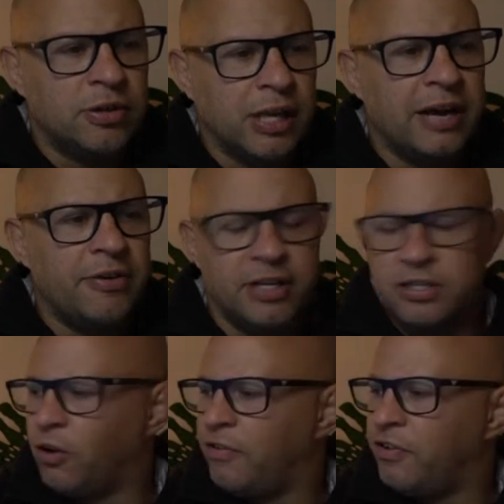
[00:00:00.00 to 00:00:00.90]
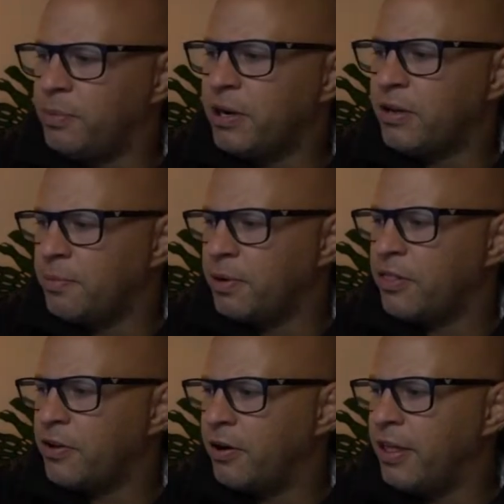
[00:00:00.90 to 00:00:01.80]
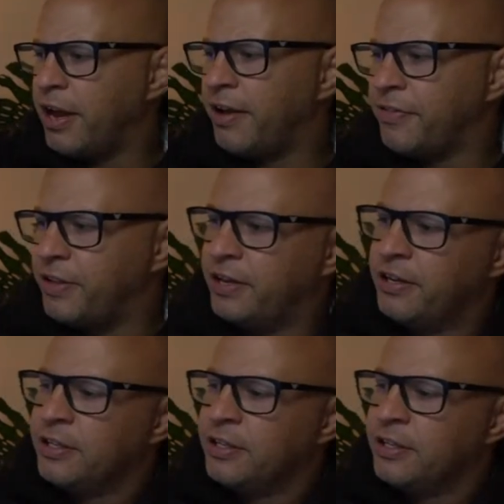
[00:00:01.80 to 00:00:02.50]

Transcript: later in his life. I'm gonna throw that out there.